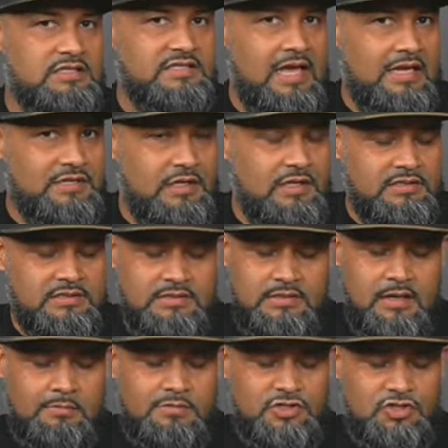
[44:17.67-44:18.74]
Angeles,
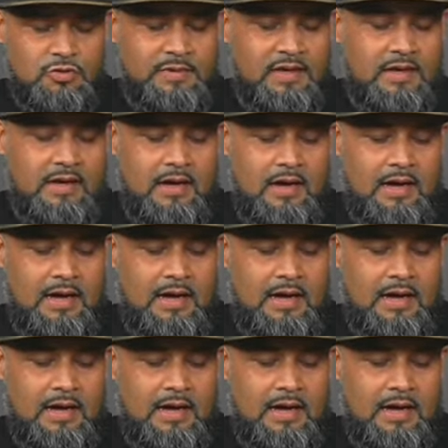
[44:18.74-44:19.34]
I'm assuming.